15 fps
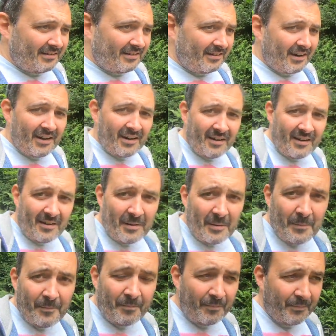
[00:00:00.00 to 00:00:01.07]
Just uh, needed some
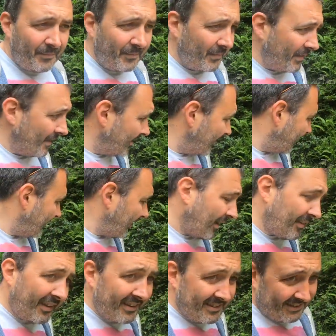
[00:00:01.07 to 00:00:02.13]
sugar. I
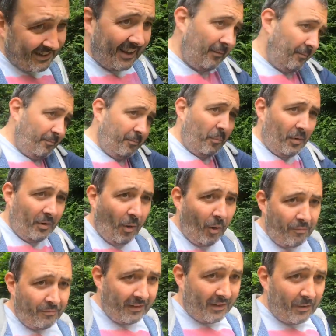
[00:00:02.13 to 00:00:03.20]
think it's kind of
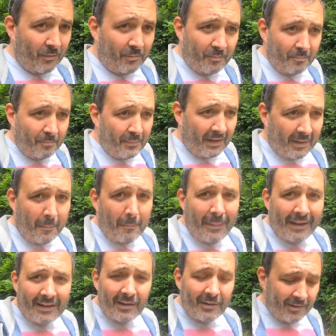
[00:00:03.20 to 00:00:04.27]
off like mm, like a
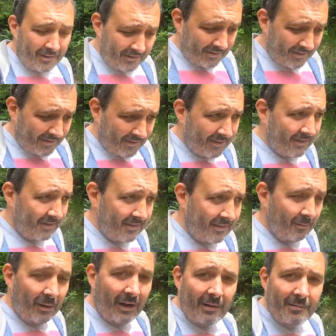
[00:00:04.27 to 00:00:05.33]
mentaler.
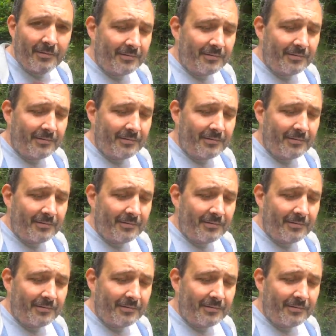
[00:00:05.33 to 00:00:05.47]
Wow.